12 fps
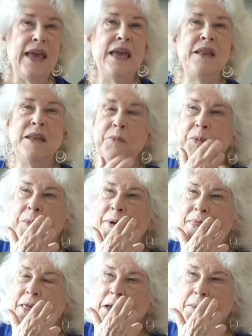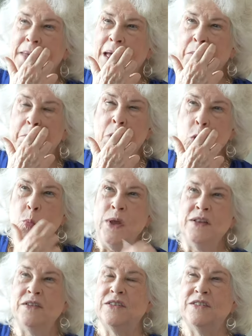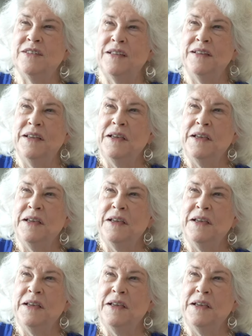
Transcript: And when we think about moments,